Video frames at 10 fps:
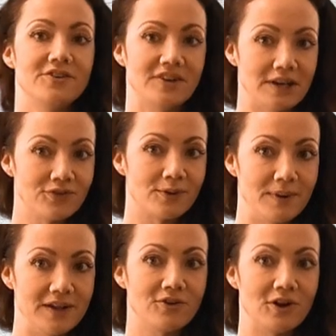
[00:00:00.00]
The shelves are
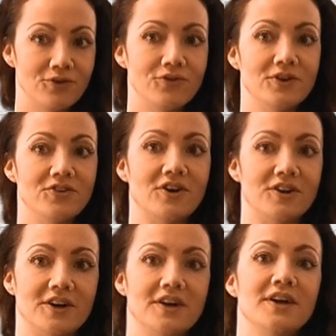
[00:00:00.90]
placed close to each
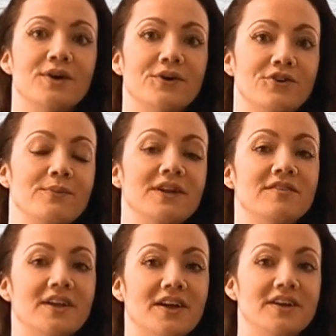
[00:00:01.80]
other, which means
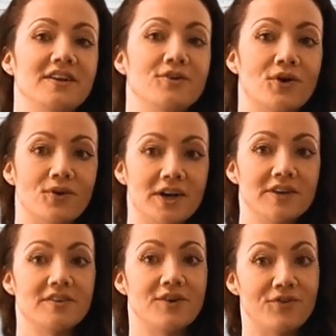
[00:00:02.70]
the LED grow
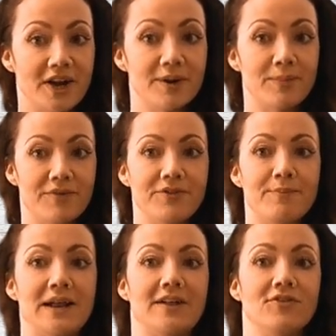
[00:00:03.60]
lights are right above the
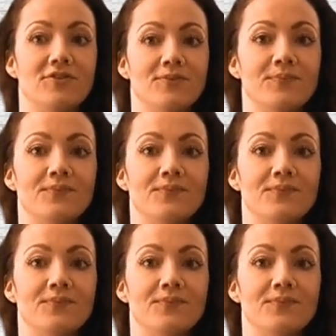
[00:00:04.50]
plants.